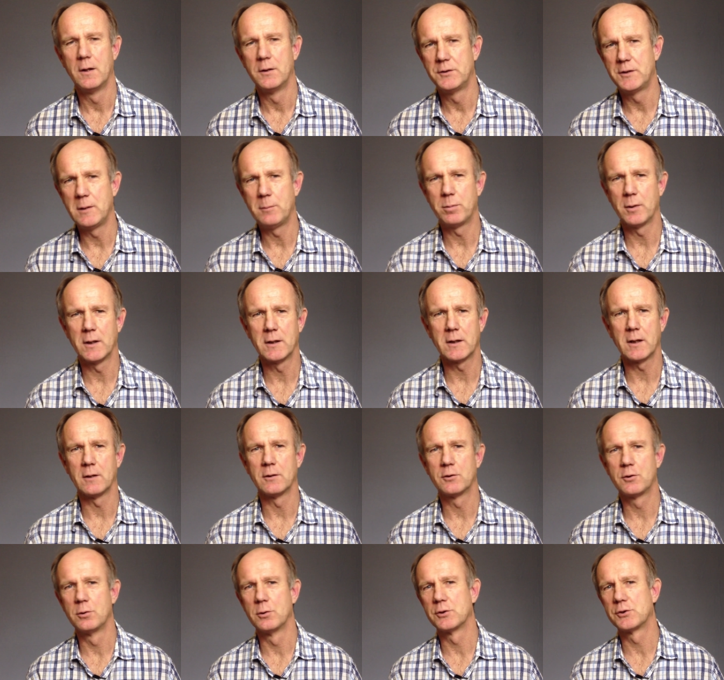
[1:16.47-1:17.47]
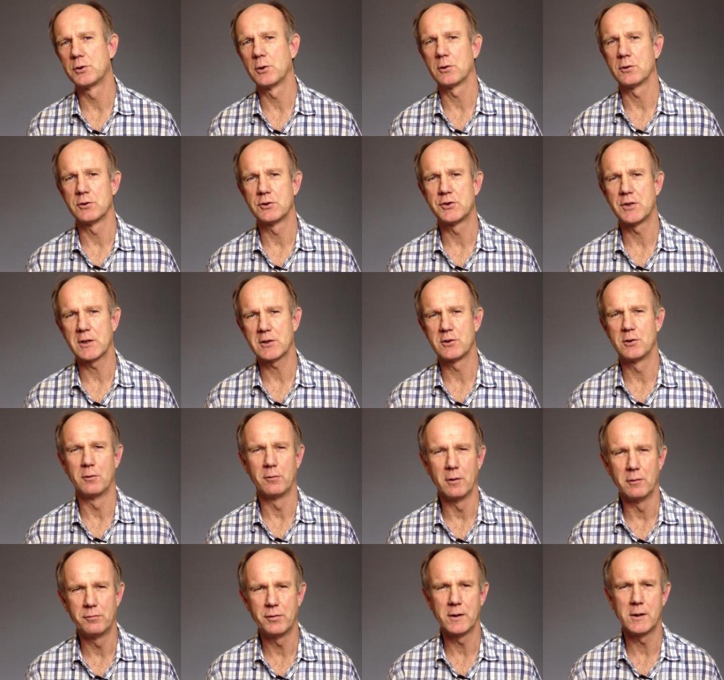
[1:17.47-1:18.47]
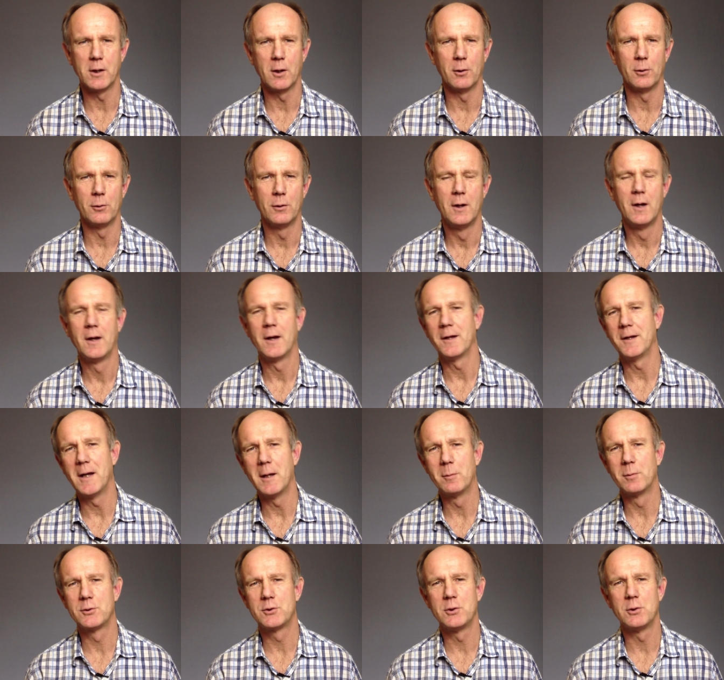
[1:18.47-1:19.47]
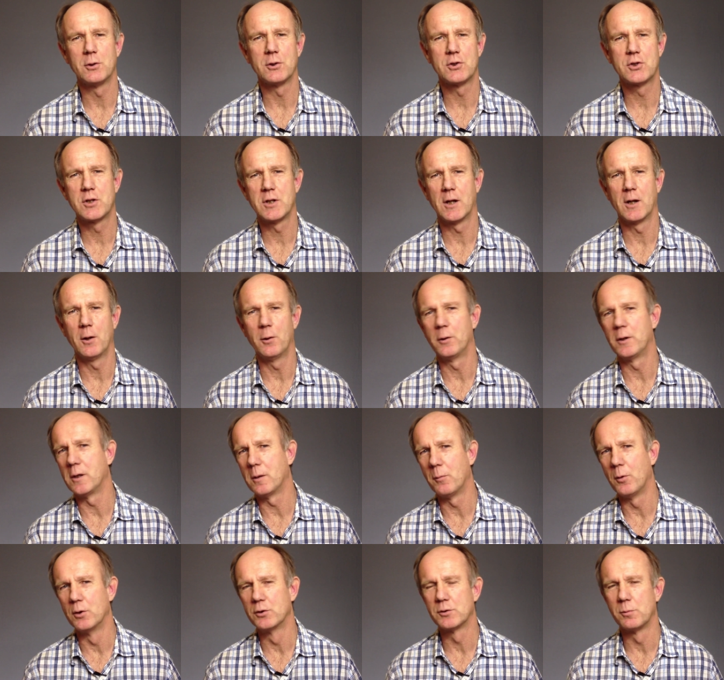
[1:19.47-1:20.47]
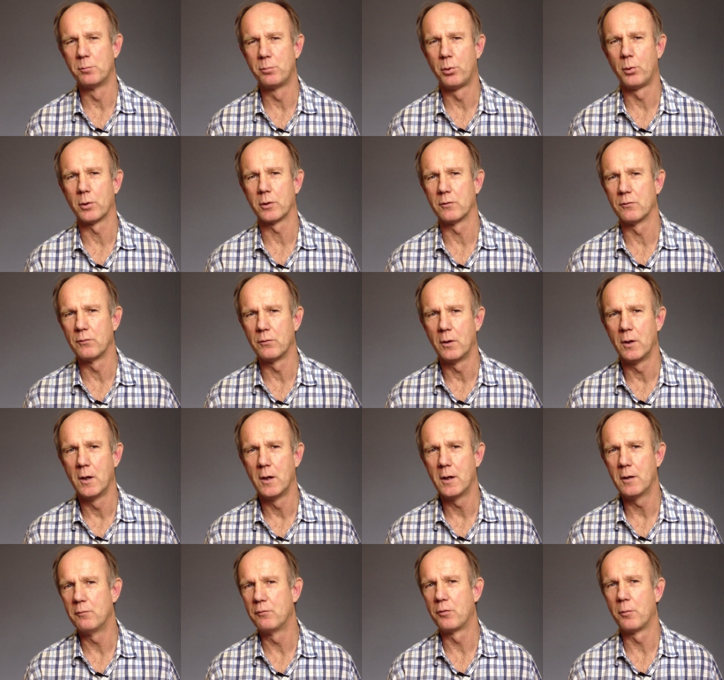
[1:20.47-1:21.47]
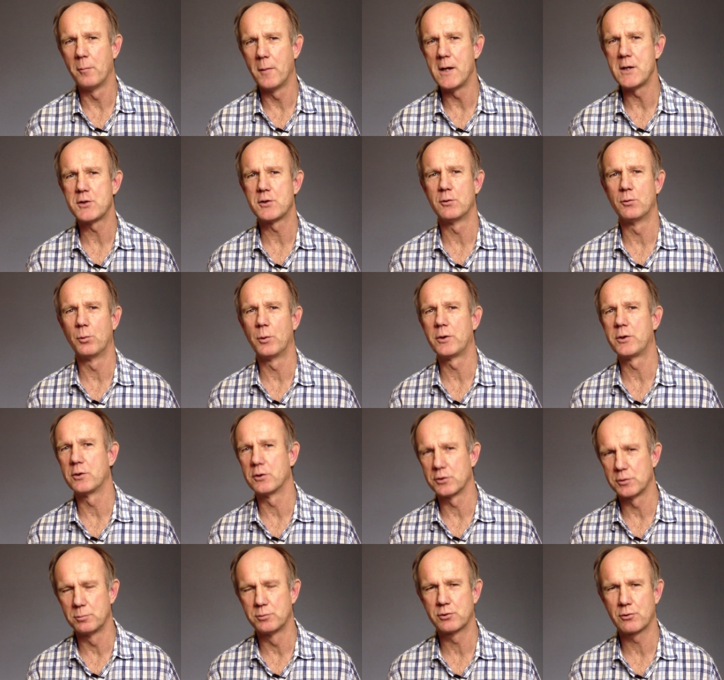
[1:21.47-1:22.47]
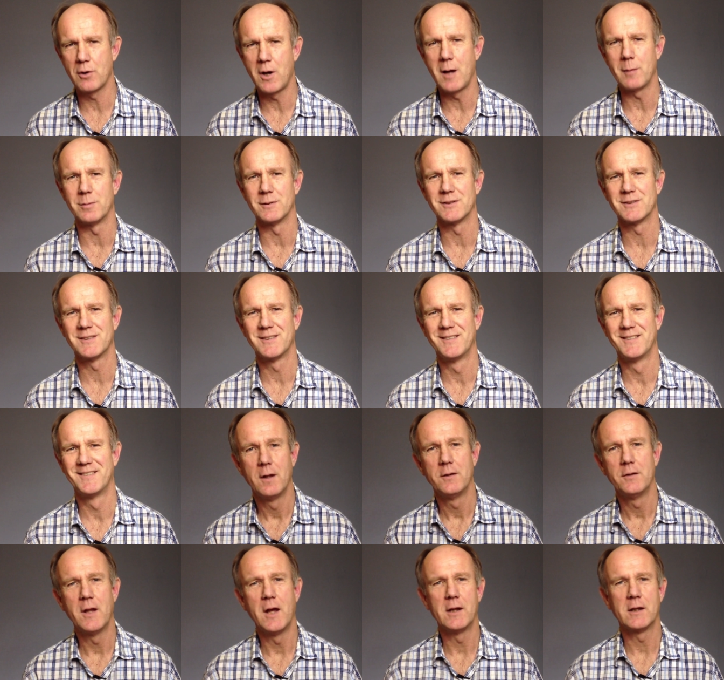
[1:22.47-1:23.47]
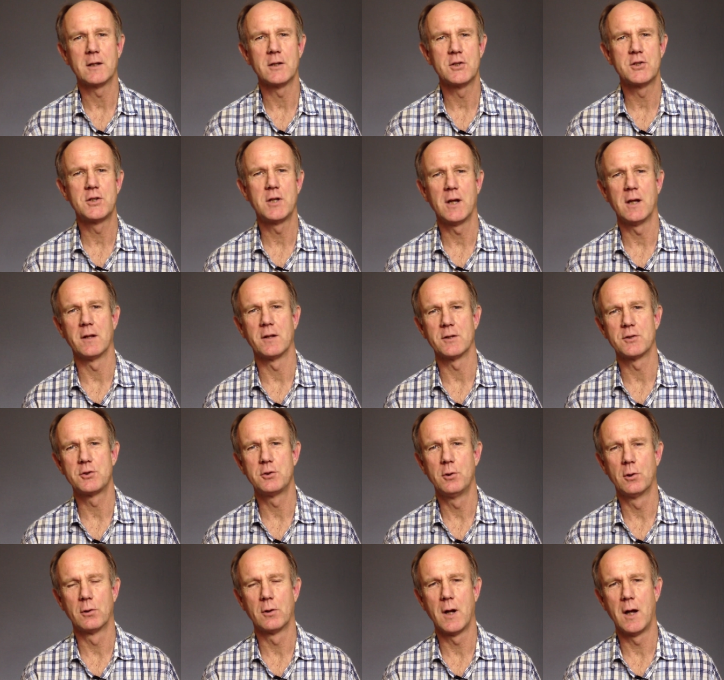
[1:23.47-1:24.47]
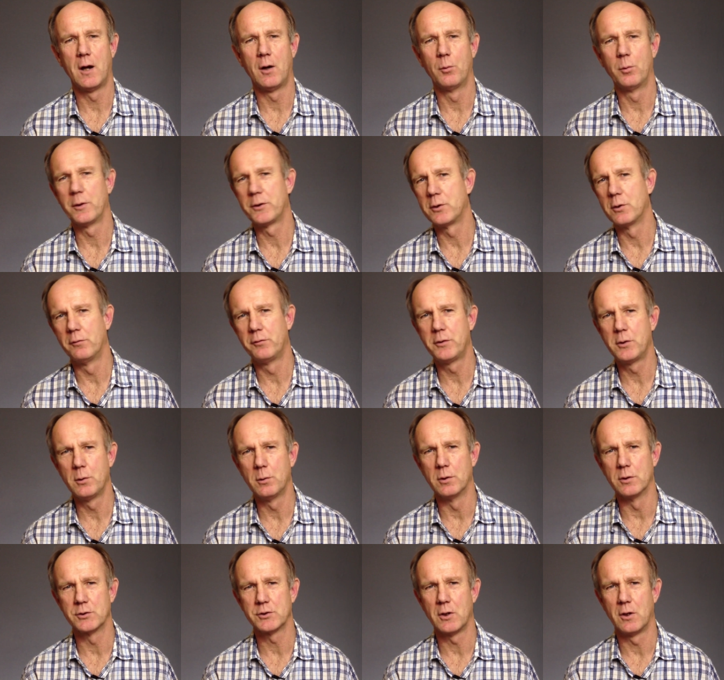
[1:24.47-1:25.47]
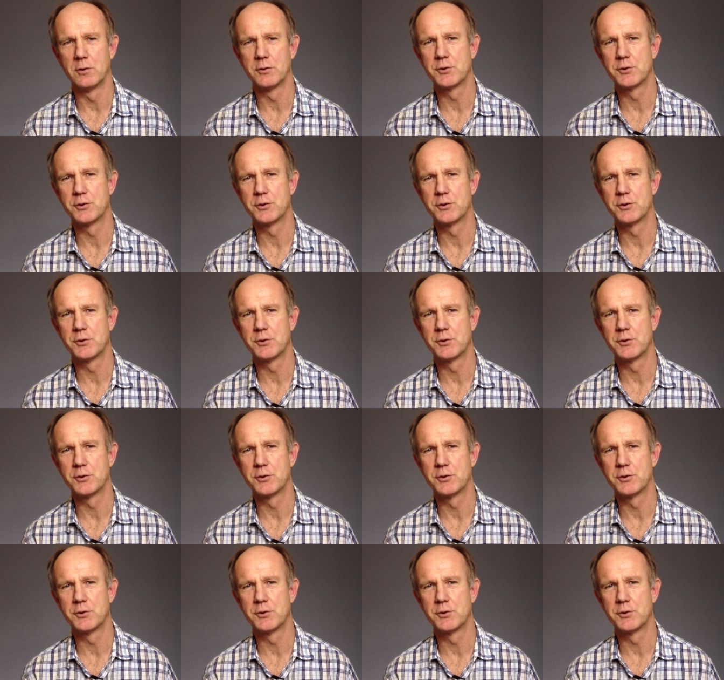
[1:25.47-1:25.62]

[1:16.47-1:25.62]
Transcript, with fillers: Deep linking to a certain section of a video enables you to share only the most important information with your subscribers. Now you can share this URL with your viewers on